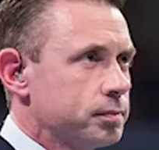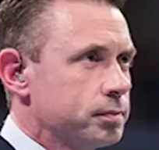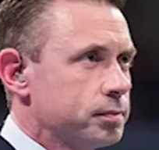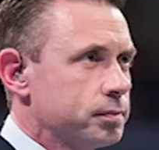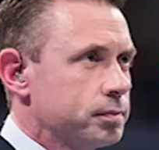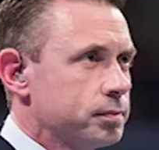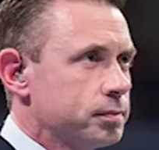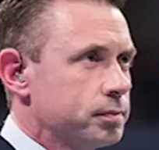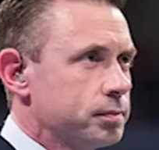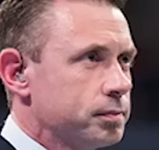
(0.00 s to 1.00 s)

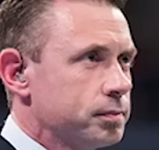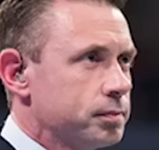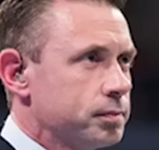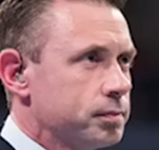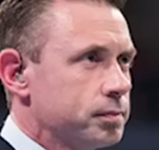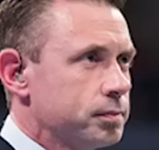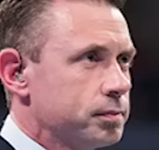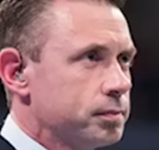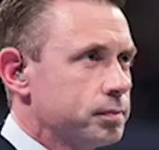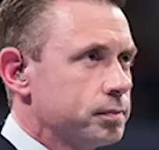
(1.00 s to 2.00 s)

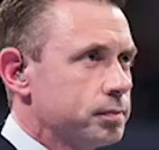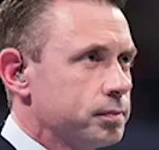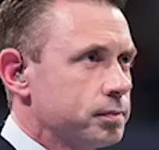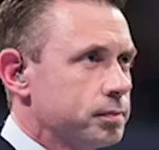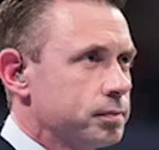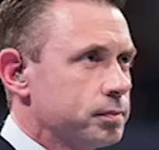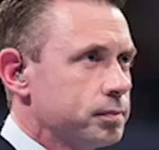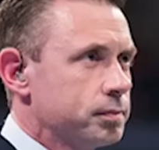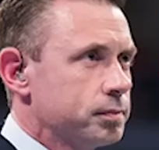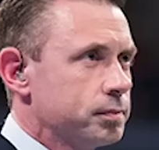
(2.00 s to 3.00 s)

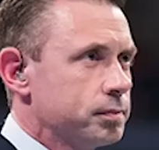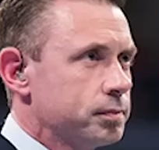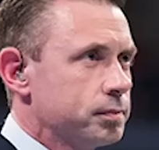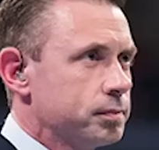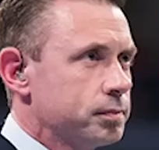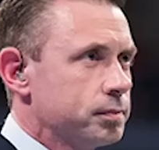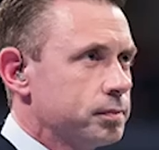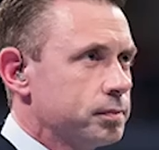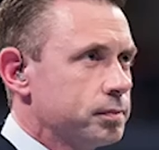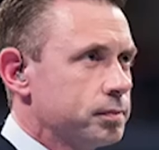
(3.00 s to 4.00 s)

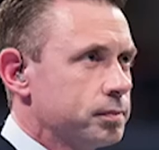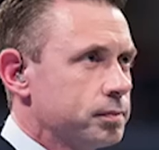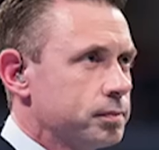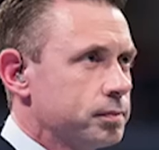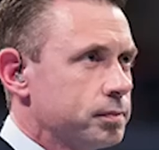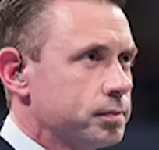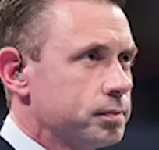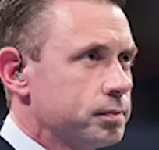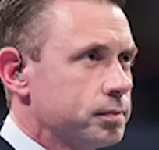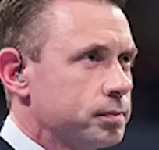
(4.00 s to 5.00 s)

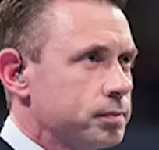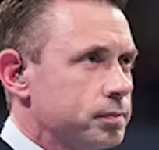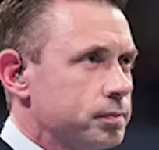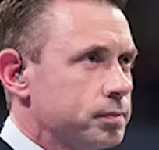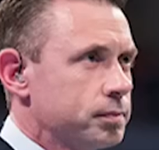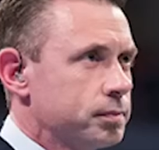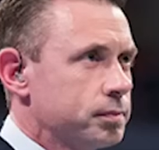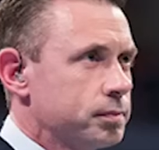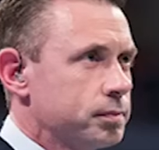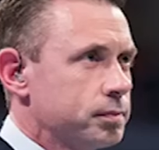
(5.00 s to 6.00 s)

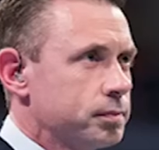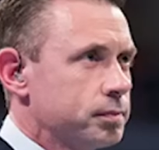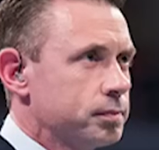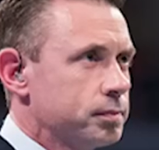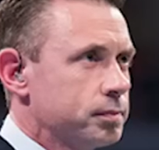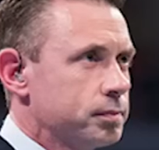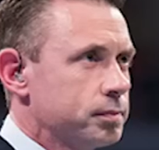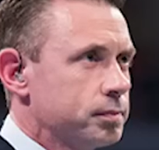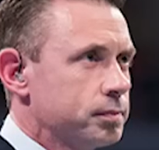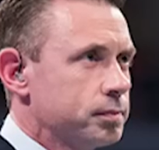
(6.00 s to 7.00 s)

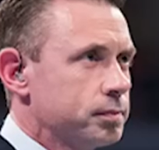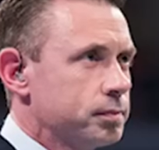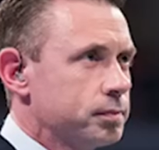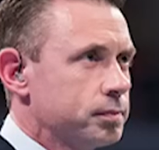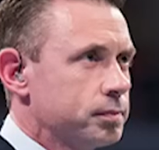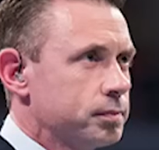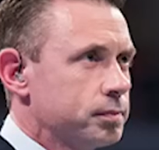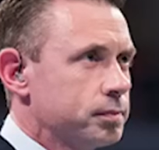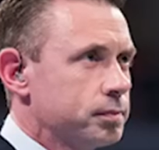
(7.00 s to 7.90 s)
[no speech]